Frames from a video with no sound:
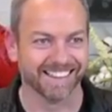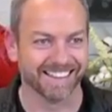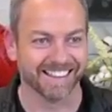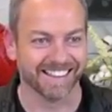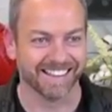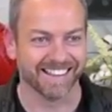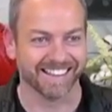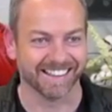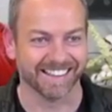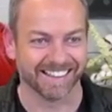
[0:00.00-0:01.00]

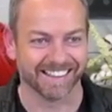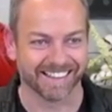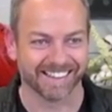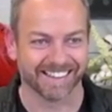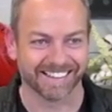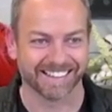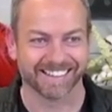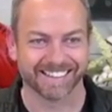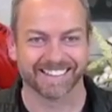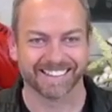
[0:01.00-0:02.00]

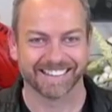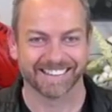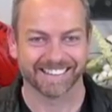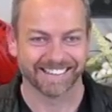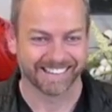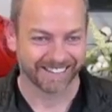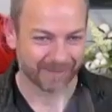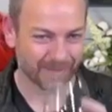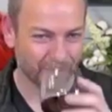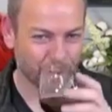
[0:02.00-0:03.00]

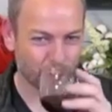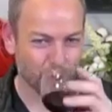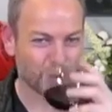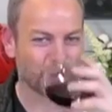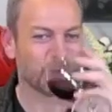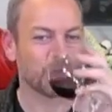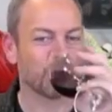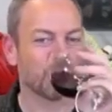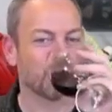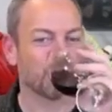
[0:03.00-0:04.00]

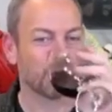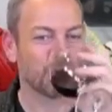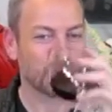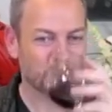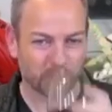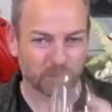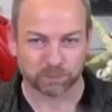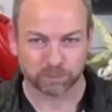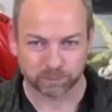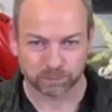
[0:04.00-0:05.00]

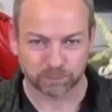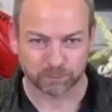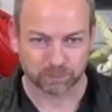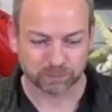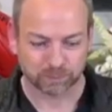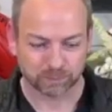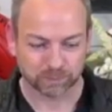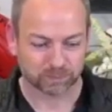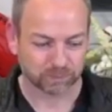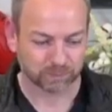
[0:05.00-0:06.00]

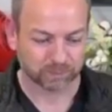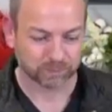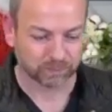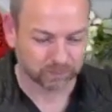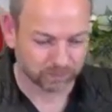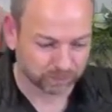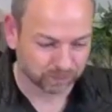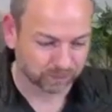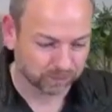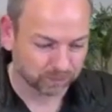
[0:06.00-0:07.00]

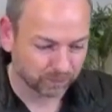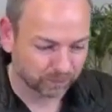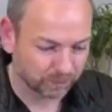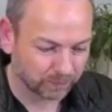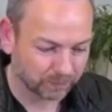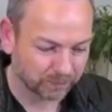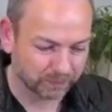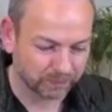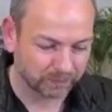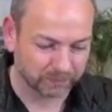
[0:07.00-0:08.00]
No words are spoken by the person on screen.